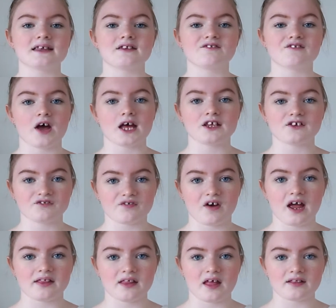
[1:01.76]
is the first
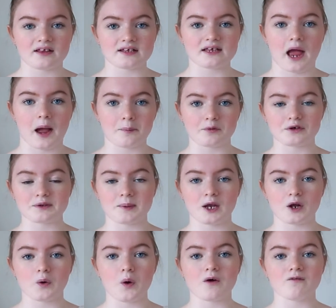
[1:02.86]
fret that this CAPO is meant
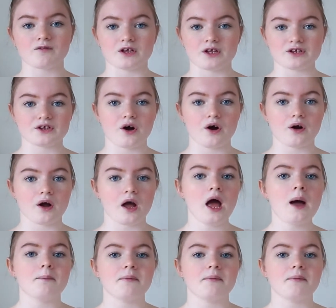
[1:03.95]
to go on for the song,